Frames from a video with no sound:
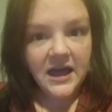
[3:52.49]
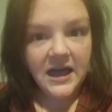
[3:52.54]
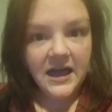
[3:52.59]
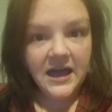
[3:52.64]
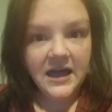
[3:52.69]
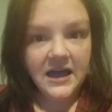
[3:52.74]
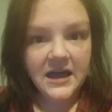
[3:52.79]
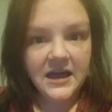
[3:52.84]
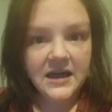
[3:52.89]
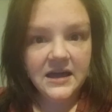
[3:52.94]

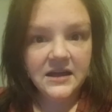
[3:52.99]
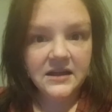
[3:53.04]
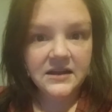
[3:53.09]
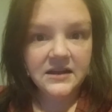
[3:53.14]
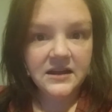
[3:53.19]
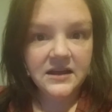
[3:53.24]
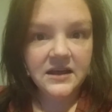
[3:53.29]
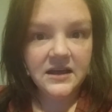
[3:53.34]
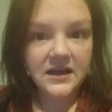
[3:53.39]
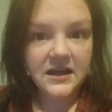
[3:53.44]

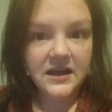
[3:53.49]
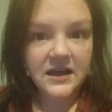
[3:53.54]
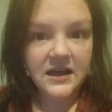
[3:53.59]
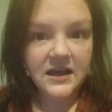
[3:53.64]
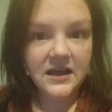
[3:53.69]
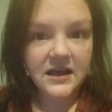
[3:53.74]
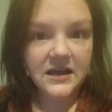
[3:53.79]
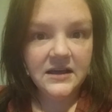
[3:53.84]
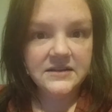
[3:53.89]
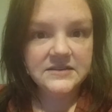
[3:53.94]
And
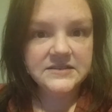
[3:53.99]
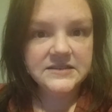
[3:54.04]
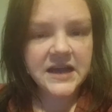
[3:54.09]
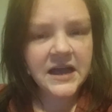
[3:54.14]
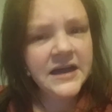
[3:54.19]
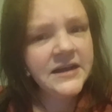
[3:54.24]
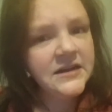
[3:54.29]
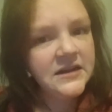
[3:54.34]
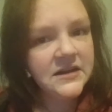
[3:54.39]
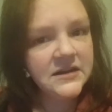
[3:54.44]
it's
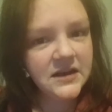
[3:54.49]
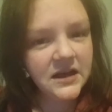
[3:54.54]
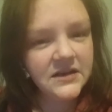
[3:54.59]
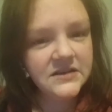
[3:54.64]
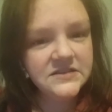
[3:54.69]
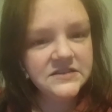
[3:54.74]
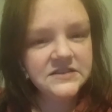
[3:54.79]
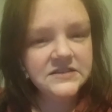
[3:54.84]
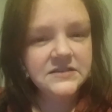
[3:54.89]
kind of nice